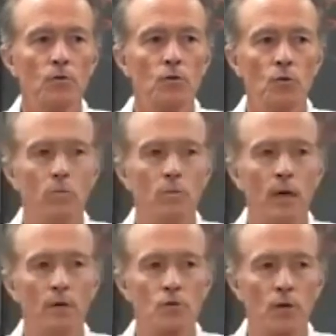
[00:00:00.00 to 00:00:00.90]
to
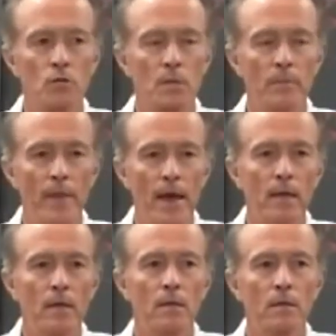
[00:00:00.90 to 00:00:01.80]
share some of
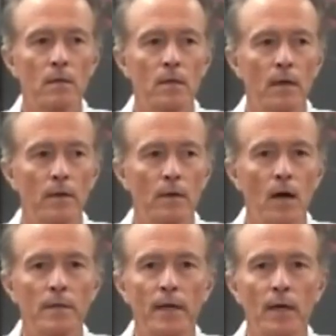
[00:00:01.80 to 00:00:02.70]
that
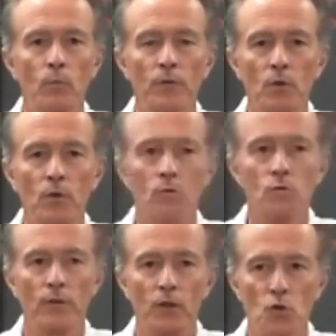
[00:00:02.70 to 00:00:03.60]
content with you
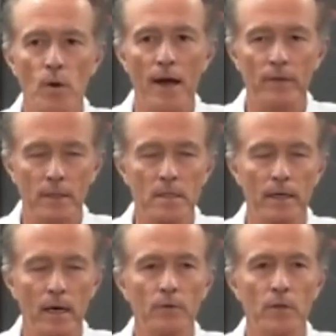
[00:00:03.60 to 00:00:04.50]
so that you have it to
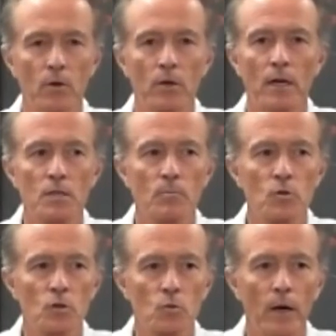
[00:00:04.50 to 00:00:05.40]
send out to your
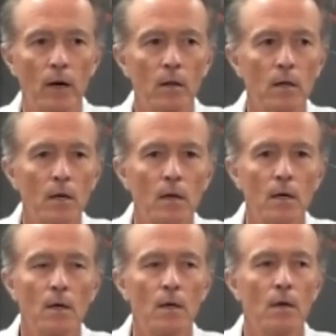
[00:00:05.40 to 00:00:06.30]
customers as well.
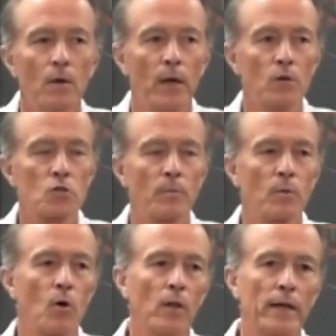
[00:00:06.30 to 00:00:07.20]
We also be
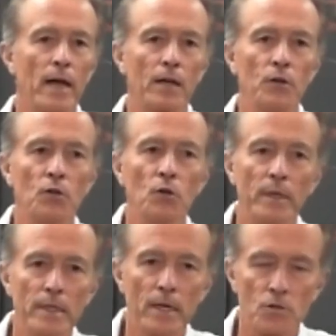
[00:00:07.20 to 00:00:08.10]
rolling out a new
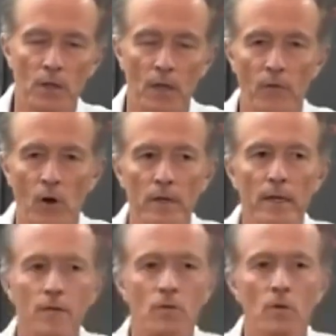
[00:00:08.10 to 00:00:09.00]
edition of our
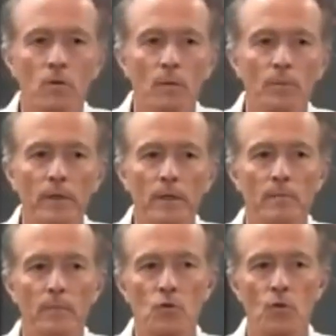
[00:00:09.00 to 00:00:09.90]
digital complete
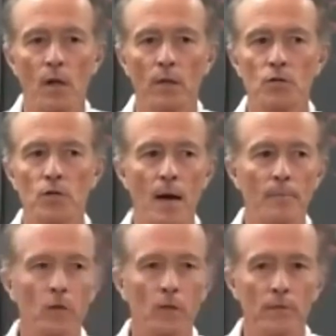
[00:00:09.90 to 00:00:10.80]
metrology
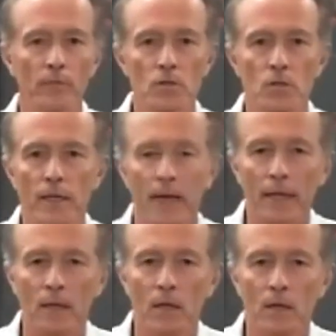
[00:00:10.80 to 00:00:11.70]
optical and vision
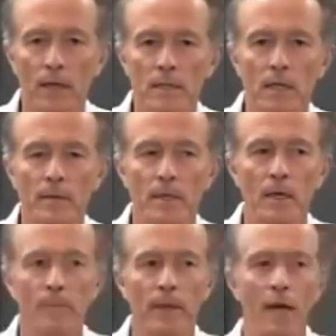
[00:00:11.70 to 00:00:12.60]
catalog. That's going to be
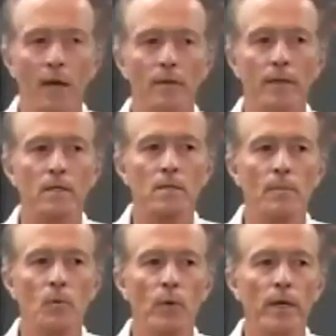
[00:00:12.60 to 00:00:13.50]
coming out in the next
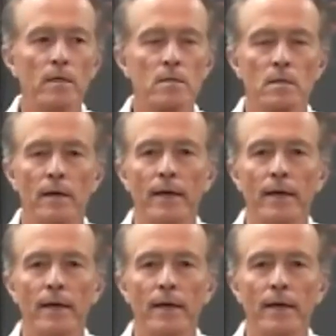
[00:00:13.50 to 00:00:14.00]
couple weeks.